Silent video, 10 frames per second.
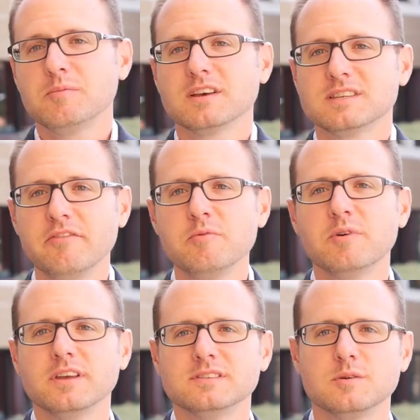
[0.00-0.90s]
because
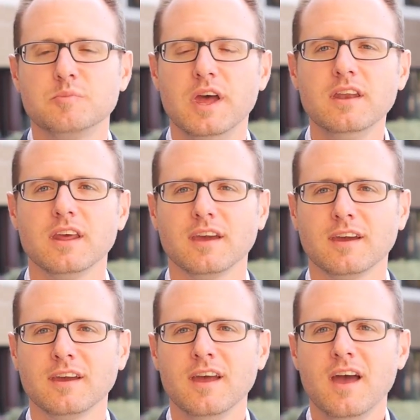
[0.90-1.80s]
everybody's
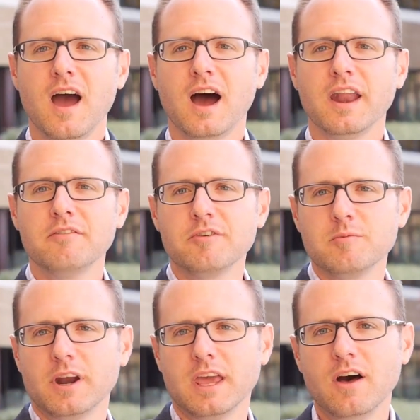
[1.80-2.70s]
depending on
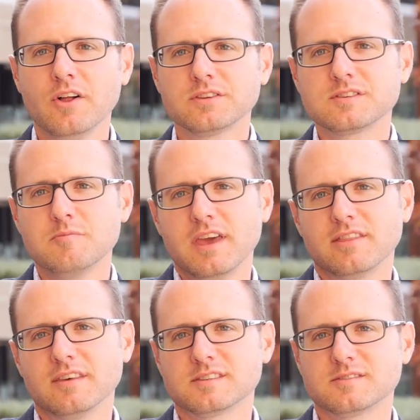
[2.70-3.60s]
everybody else to
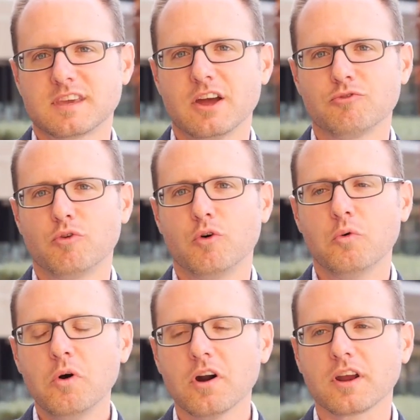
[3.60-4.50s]
make this schedule
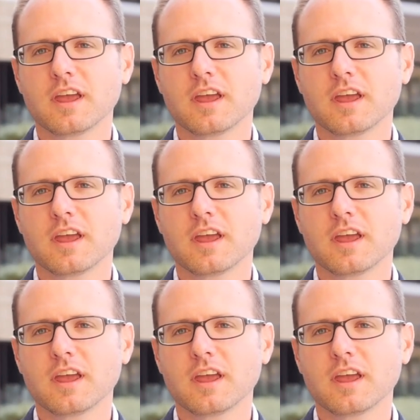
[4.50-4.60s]
work.